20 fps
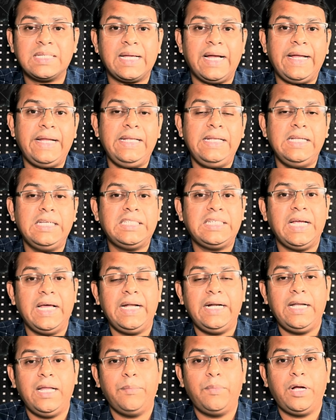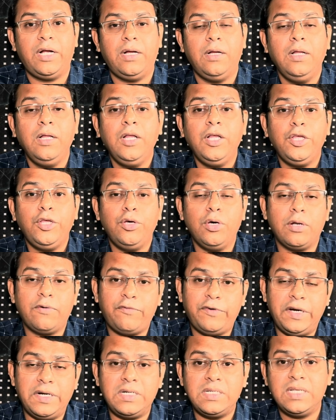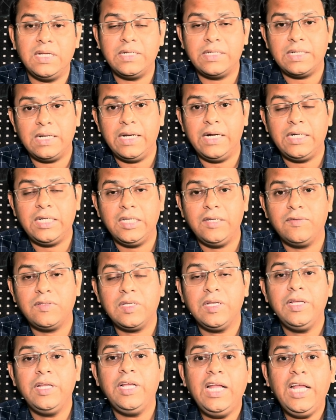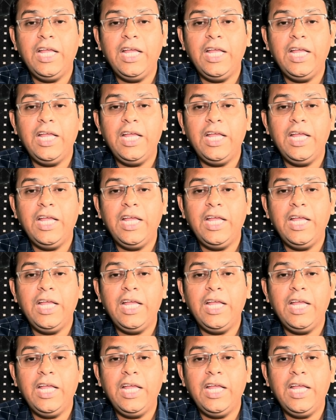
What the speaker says: kindly share it among your friends and relatives.